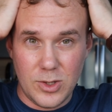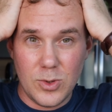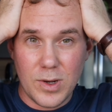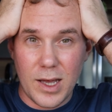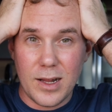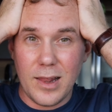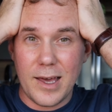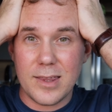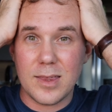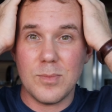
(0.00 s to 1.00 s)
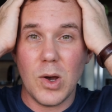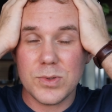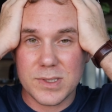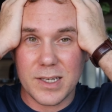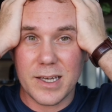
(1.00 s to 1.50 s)
you kind of like the
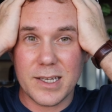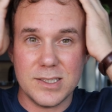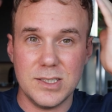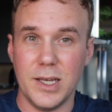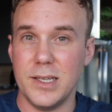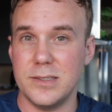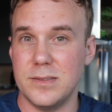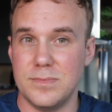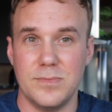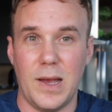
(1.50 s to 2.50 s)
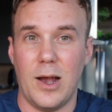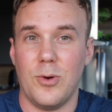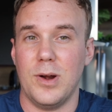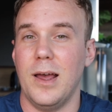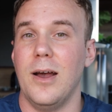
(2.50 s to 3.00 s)
most, and it can change
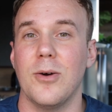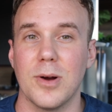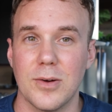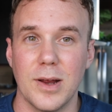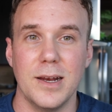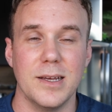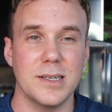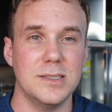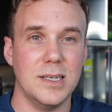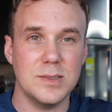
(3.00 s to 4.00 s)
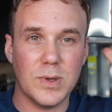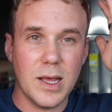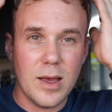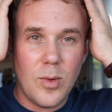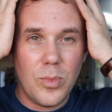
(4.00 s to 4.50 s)
hour to hour, right? It can change.
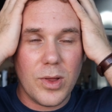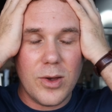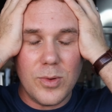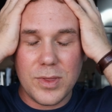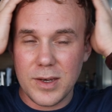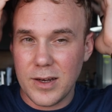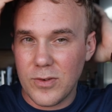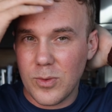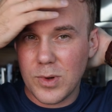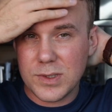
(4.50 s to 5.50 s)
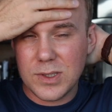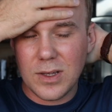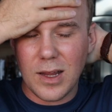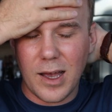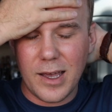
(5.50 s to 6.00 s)
Play with the different ones you
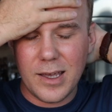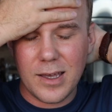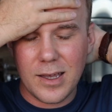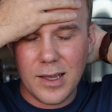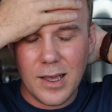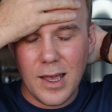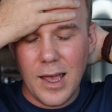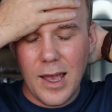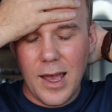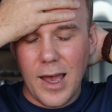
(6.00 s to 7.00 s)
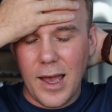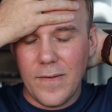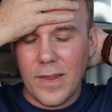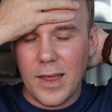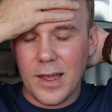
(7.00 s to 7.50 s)
like,
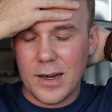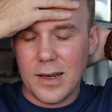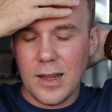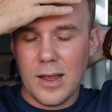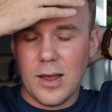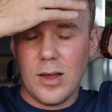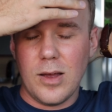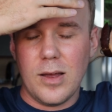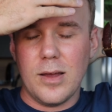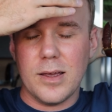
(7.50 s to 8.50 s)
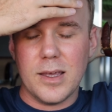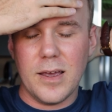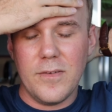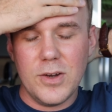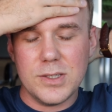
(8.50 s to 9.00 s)
and then
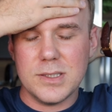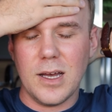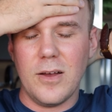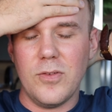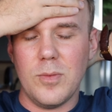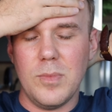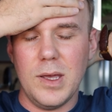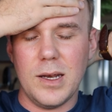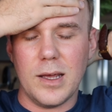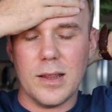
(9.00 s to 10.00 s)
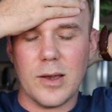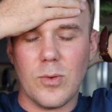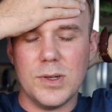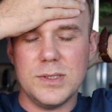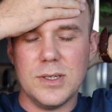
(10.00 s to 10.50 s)
give yourself a minute. Like
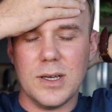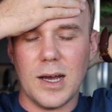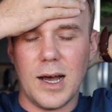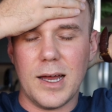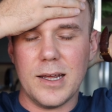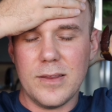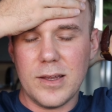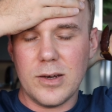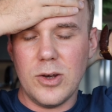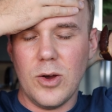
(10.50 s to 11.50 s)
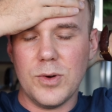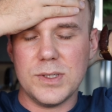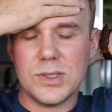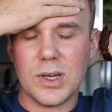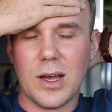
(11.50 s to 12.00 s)
once you got it, then
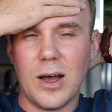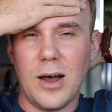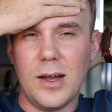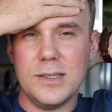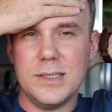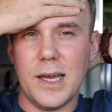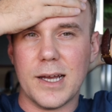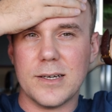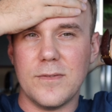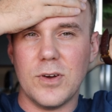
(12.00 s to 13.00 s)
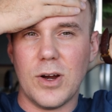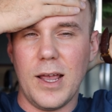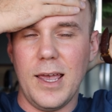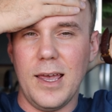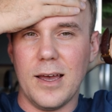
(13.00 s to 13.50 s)
notice the contact of your
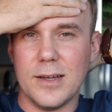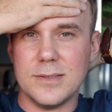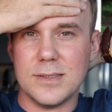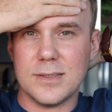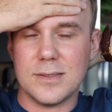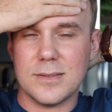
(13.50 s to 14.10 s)
hands.